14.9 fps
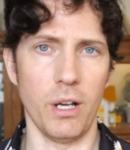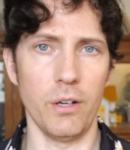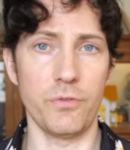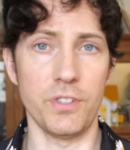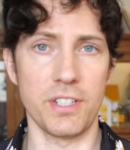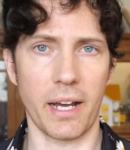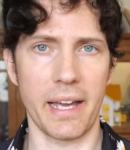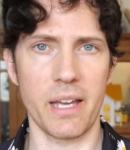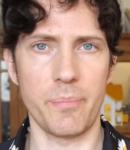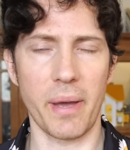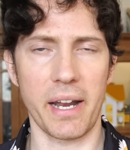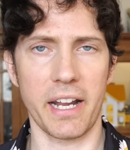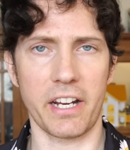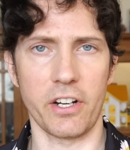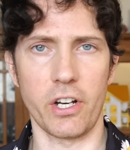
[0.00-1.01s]
of
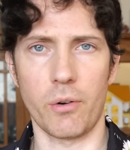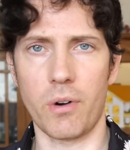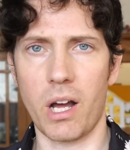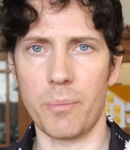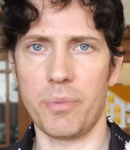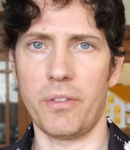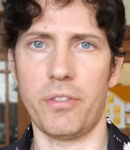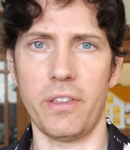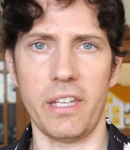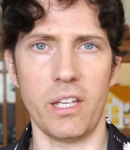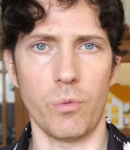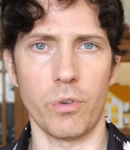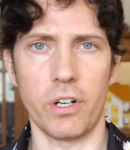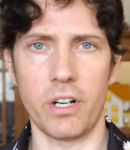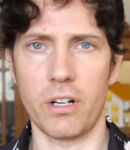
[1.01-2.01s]
diabetic
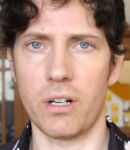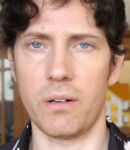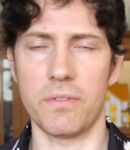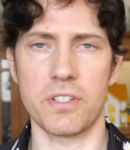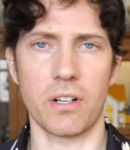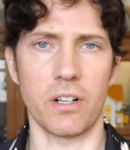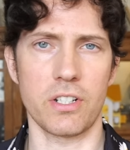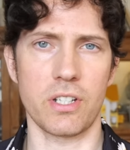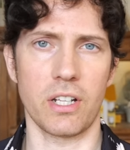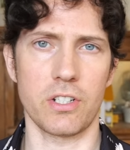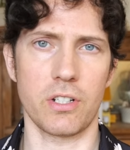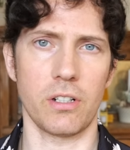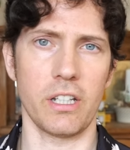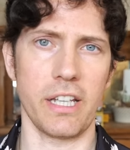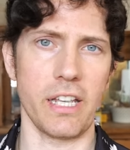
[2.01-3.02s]
neuropathy, where nerves are
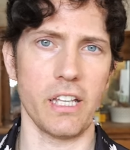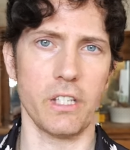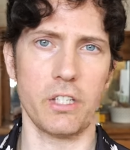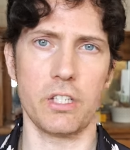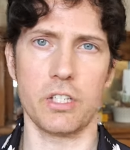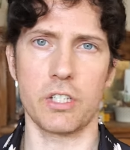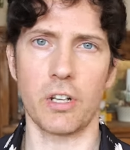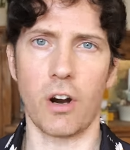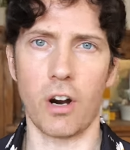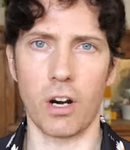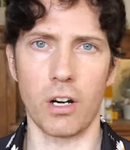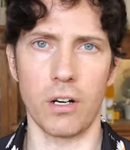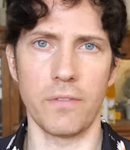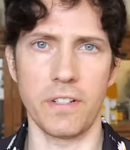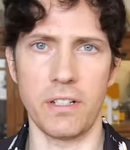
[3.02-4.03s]
essentially
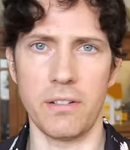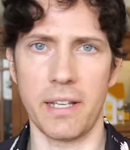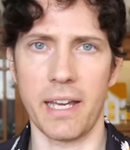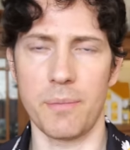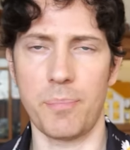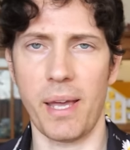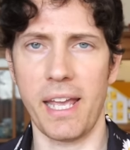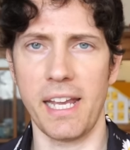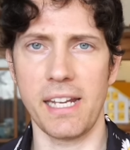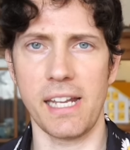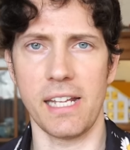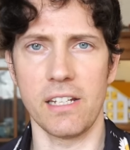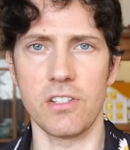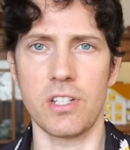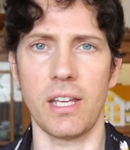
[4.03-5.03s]
starved and you get pain
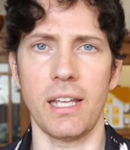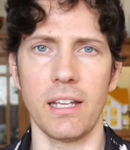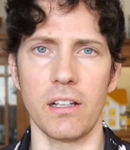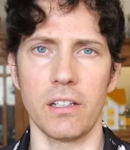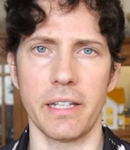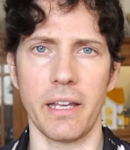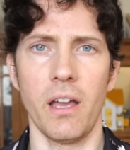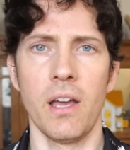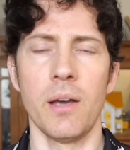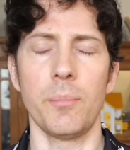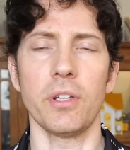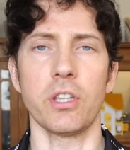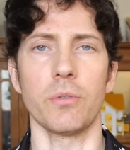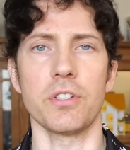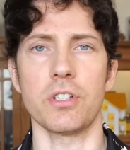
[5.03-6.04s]
and tingling.
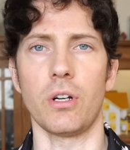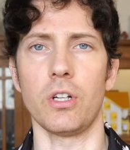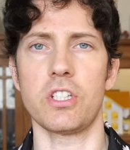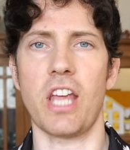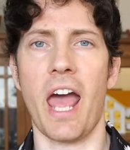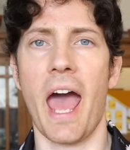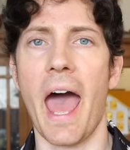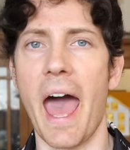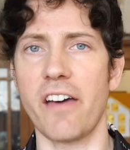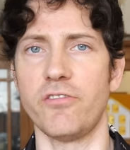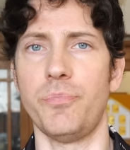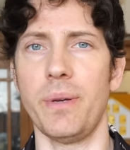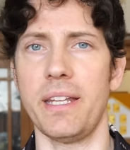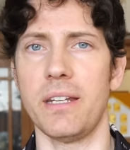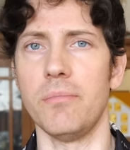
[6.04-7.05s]
But but the results
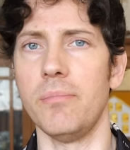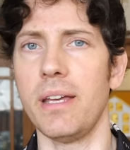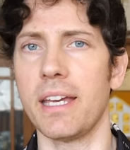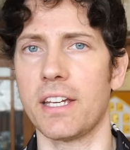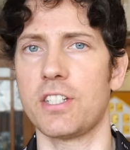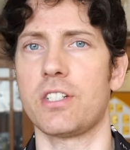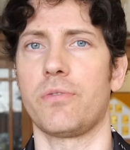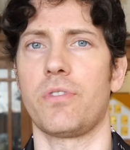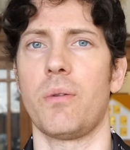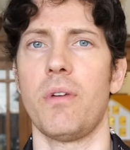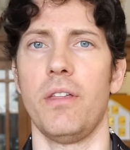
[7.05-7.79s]
have been mixed from